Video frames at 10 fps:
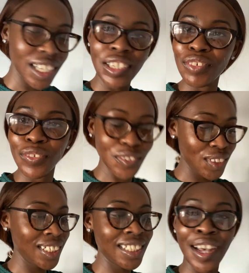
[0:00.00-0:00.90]
reviewed
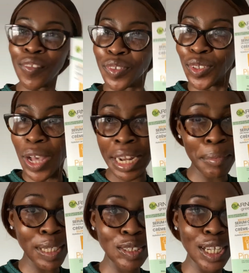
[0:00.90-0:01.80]
in that video, and I'm
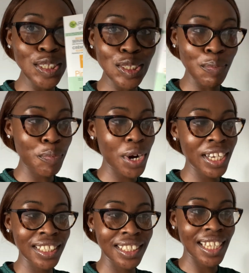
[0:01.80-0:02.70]
actually
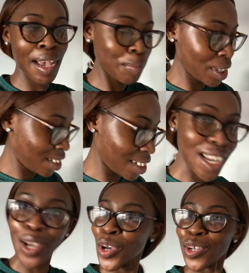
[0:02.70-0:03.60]
surprised. I mean,
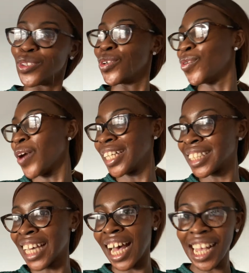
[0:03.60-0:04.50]
no white
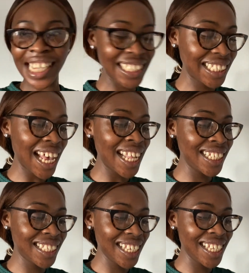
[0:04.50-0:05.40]
cast, and
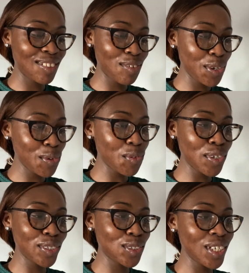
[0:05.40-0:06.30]
it's a 3-in-1,
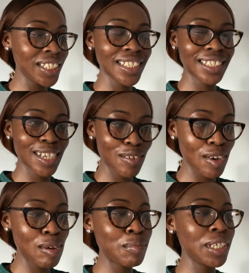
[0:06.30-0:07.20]
so it's a
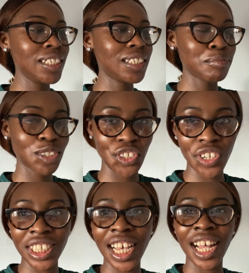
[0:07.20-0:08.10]
serum, it's a moisturizer,
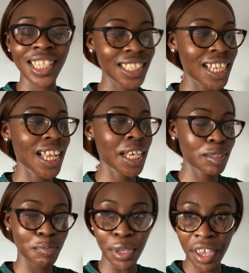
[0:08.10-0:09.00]
and it's an
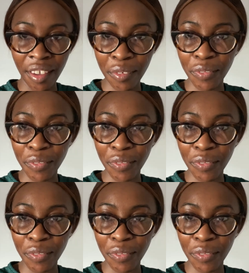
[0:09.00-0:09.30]
SPF.